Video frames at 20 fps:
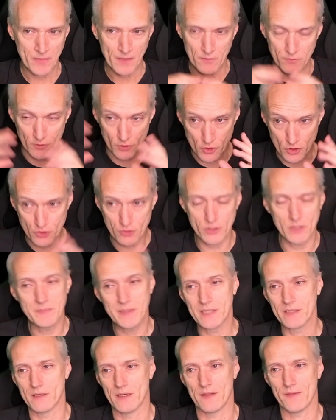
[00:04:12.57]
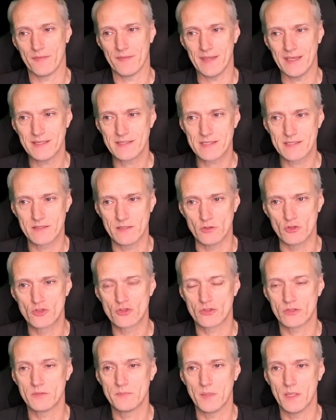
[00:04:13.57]
The drumming on this, the
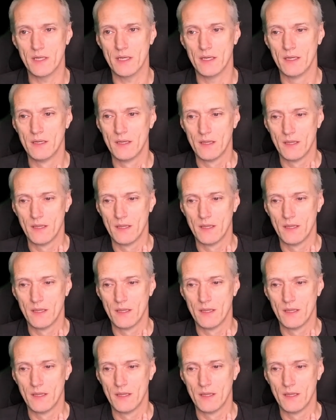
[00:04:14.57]
drummer